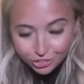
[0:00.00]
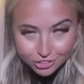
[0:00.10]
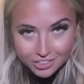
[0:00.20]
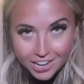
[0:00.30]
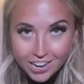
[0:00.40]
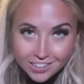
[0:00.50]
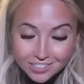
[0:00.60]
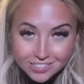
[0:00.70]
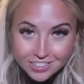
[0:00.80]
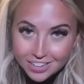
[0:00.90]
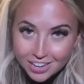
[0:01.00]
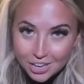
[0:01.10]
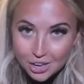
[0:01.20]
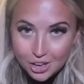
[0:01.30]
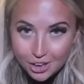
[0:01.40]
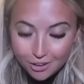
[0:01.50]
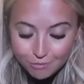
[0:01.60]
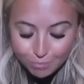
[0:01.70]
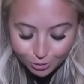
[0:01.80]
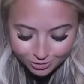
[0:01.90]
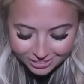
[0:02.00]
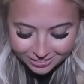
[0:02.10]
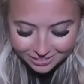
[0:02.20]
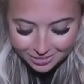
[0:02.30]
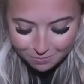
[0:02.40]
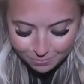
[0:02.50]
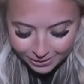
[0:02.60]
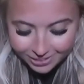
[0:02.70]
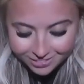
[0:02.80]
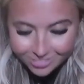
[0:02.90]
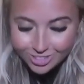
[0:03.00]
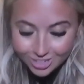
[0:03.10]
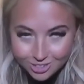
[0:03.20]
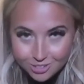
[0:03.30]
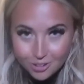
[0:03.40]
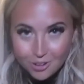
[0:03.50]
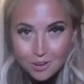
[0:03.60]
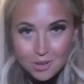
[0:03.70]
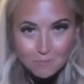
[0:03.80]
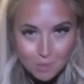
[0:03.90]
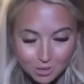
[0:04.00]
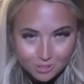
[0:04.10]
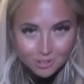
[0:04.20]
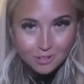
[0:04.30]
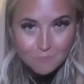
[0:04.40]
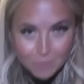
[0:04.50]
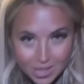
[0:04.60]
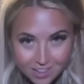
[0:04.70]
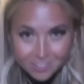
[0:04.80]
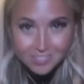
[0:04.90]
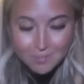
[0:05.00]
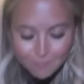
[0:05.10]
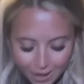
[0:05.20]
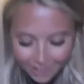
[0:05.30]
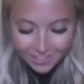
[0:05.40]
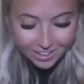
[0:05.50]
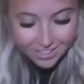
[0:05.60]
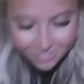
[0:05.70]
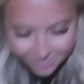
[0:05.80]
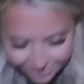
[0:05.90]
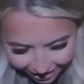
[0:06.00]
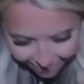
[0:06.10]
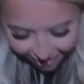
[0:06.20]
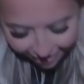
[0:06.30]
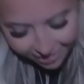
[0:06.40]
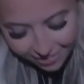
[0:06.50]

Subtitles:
just a case of putting the big jigsaw puzzle piece back together.